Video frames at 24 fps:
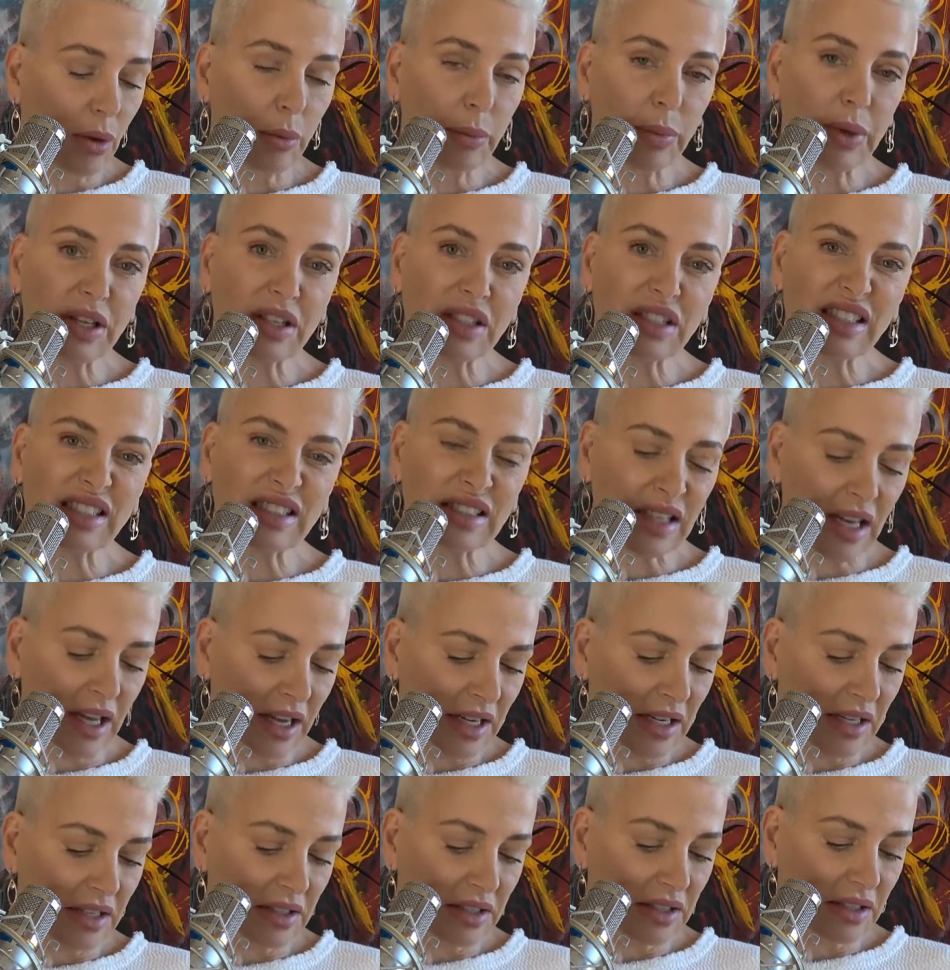but
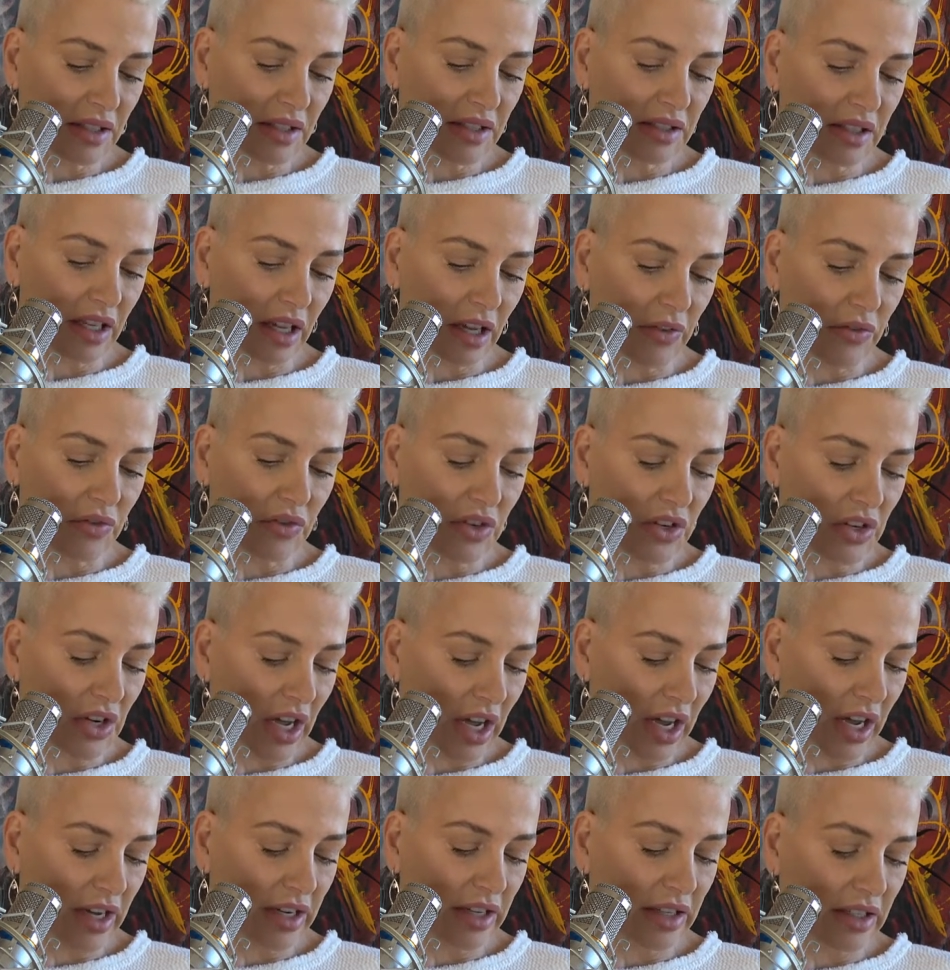scientists have
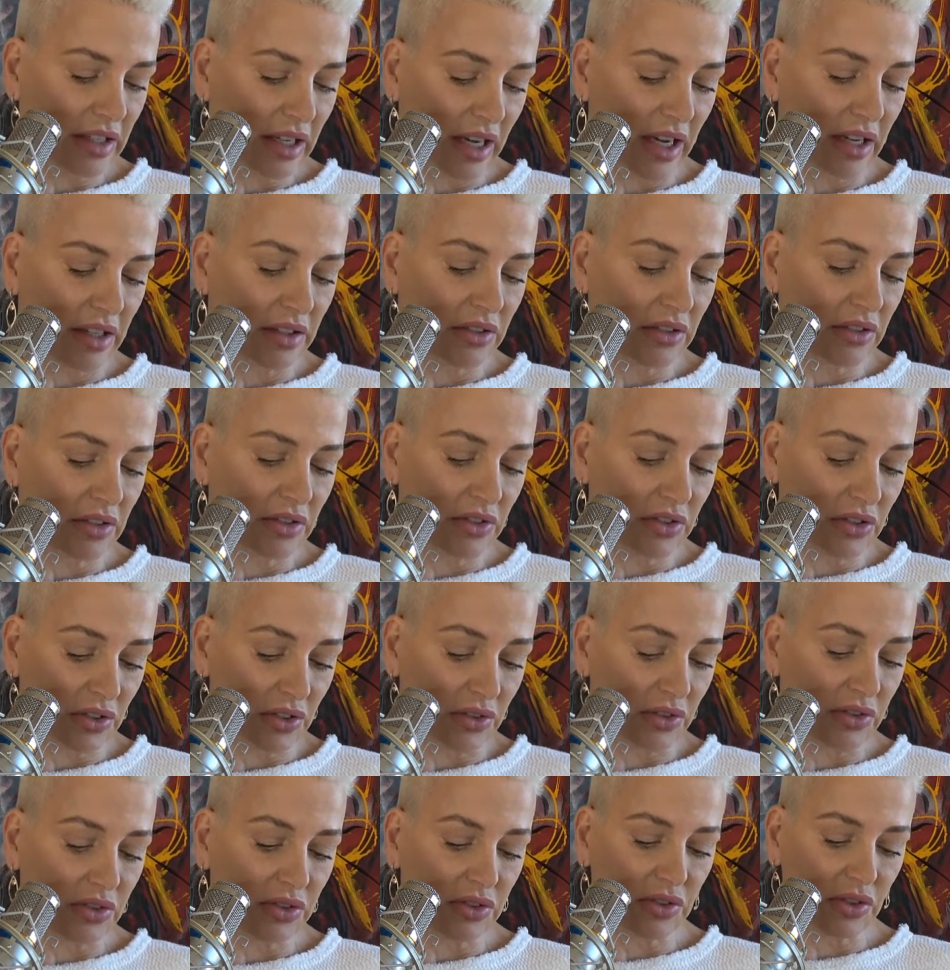not yet
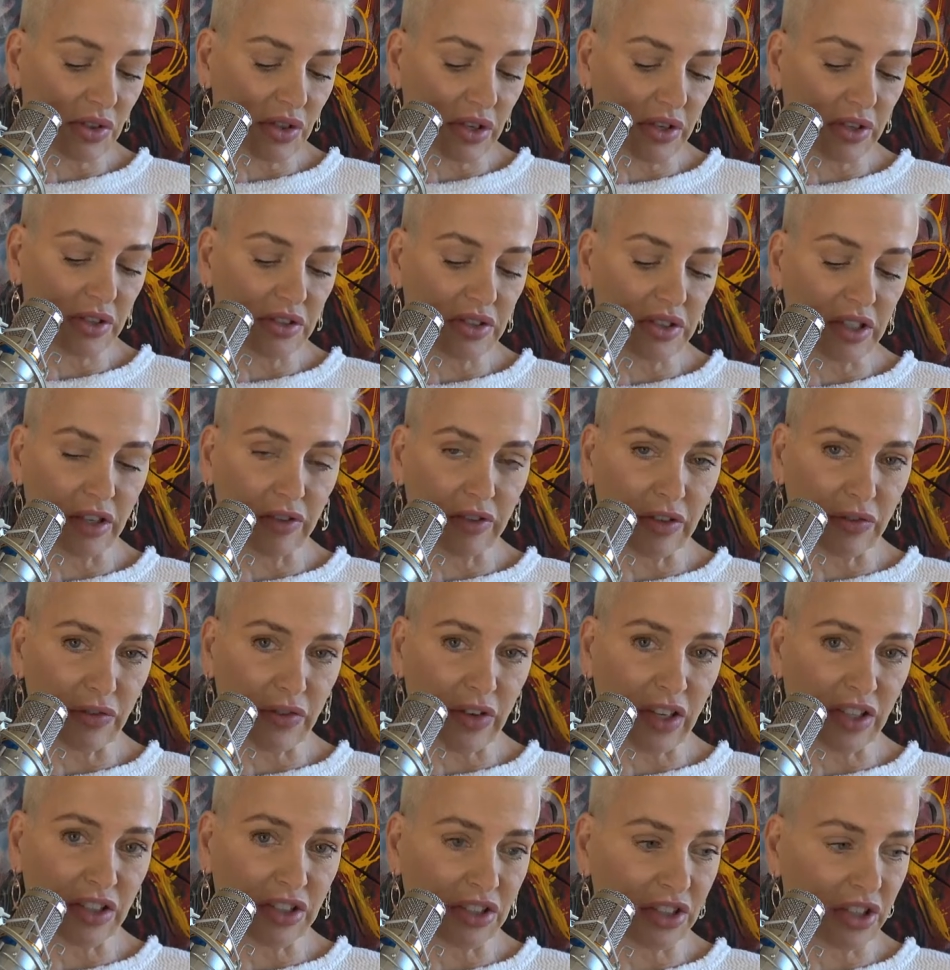deduced their
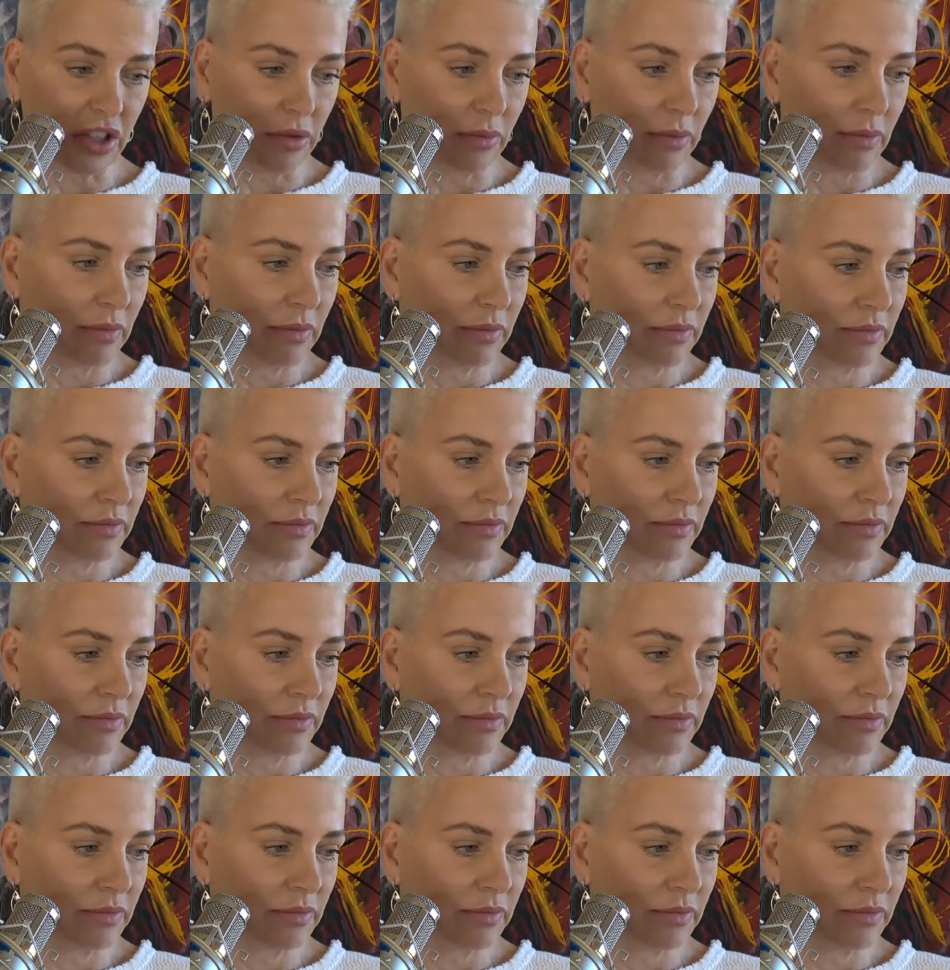derivation.